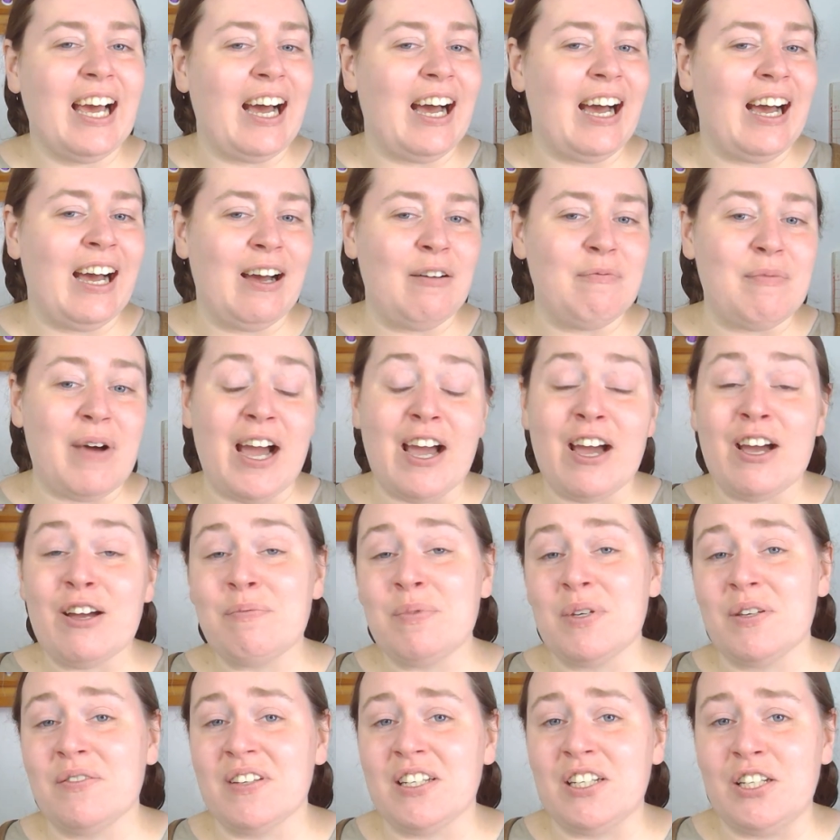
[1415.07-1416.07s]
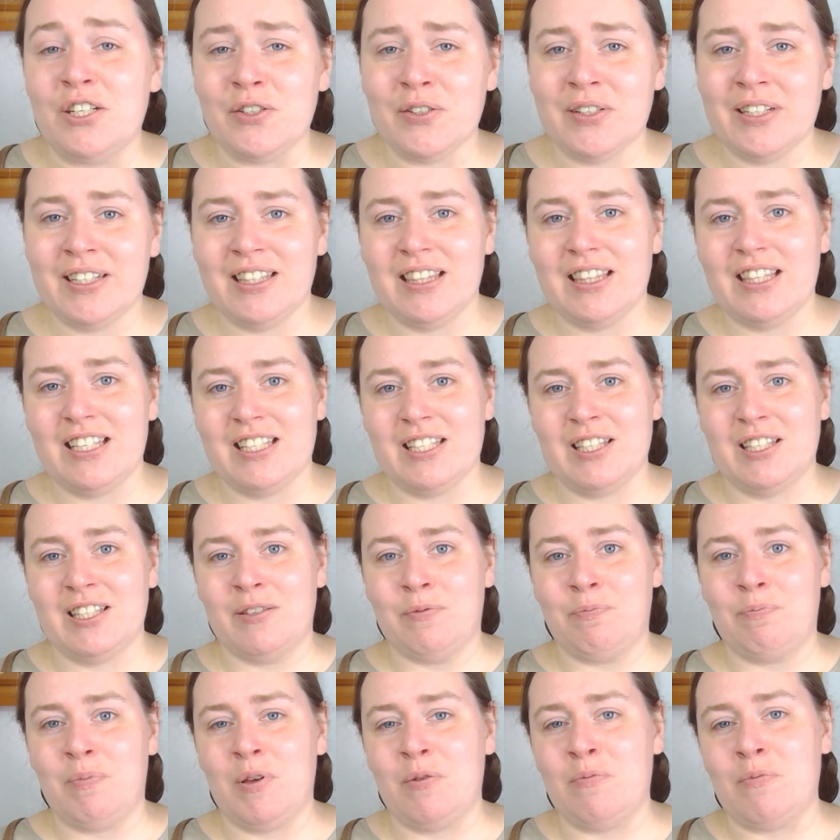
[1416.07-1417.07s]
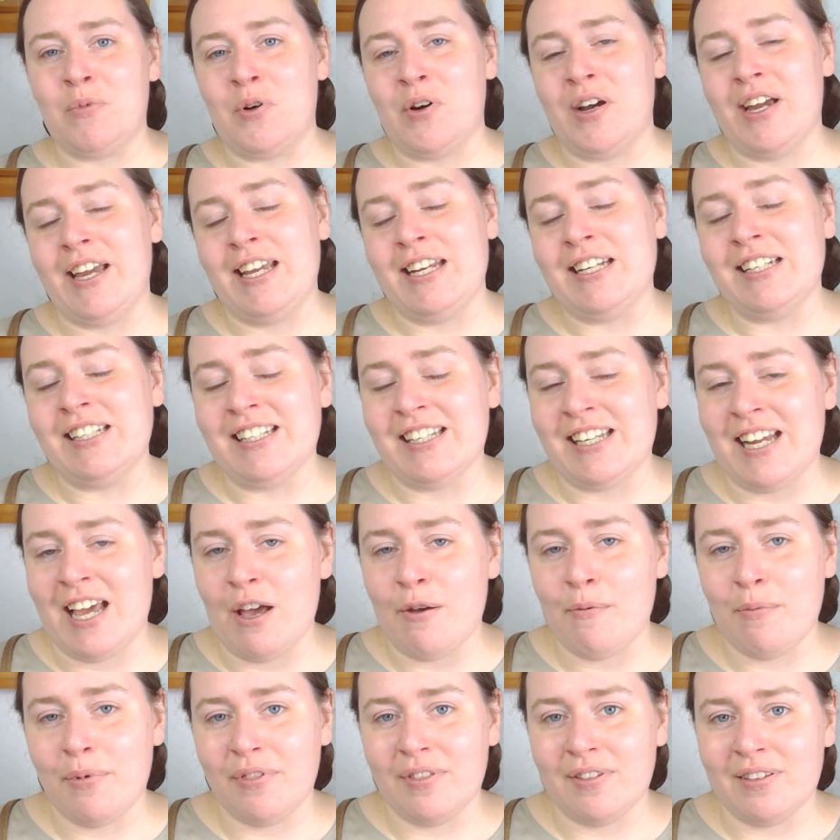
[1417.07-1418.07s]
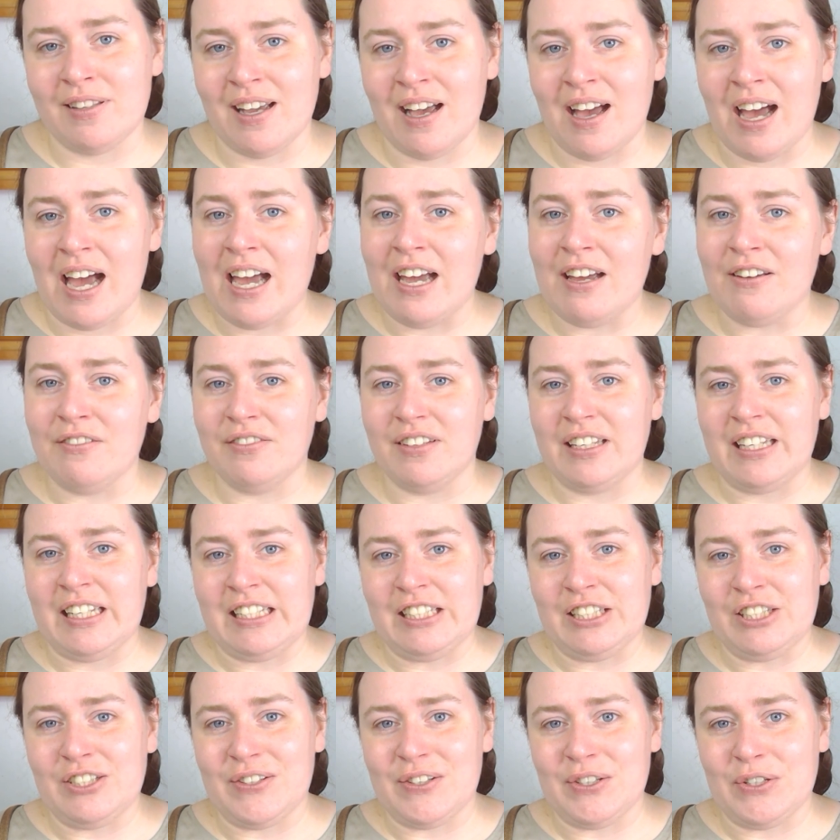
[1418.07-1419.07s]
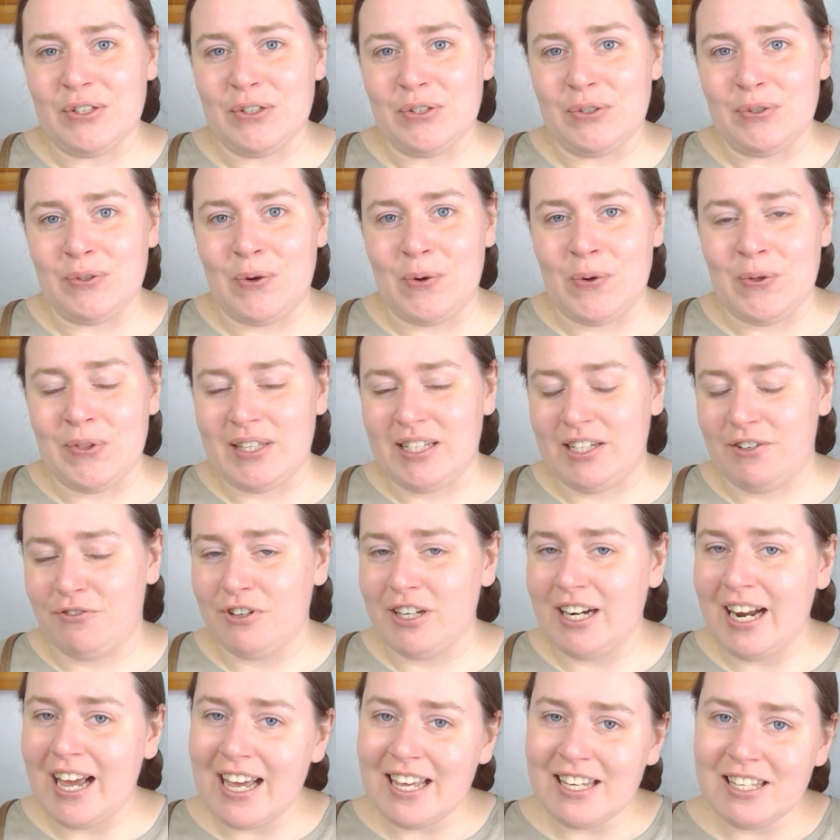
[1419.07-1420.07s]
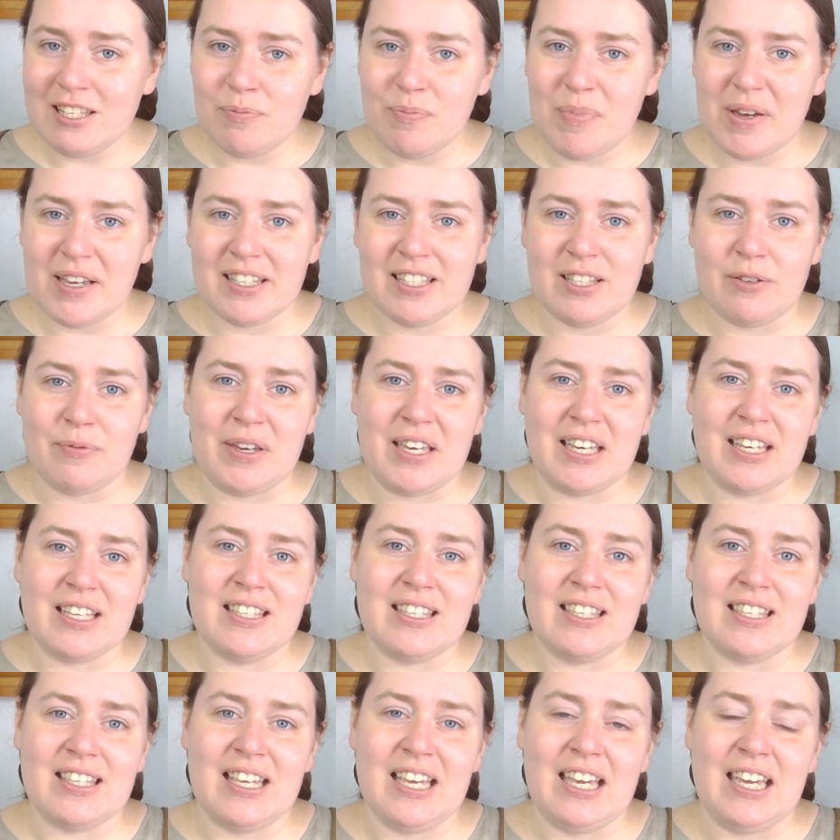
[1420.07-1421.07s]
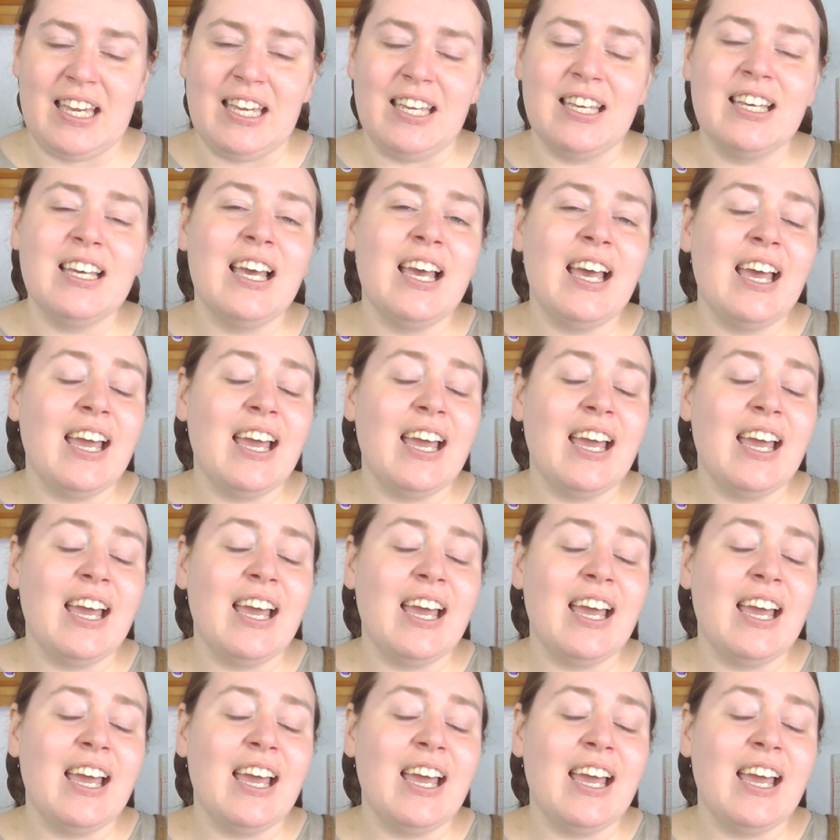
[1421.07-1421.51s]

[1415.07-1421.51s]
I hope you've enjoyed this bit more in-depth dive into all the different aspects that we can see.